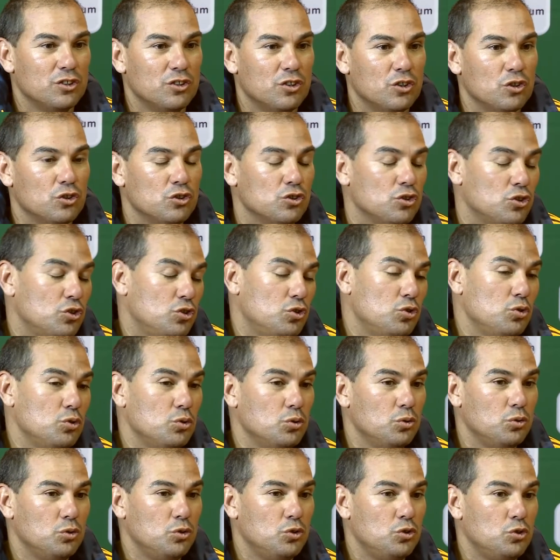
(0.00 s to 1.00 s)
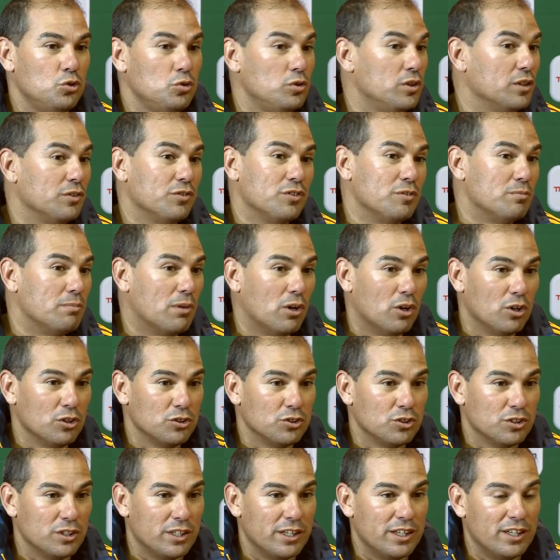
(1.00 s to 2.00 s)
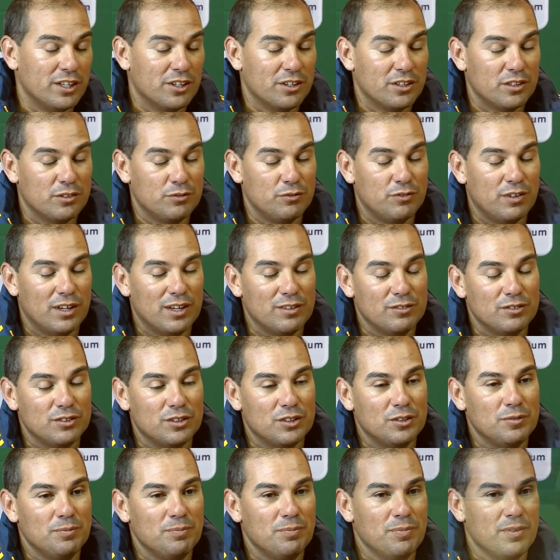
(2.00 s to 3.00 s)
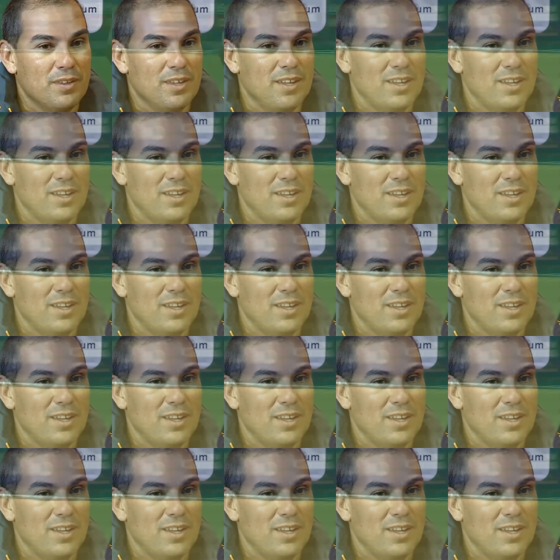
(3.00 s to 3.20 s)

those are two different bowlers already out of the five. So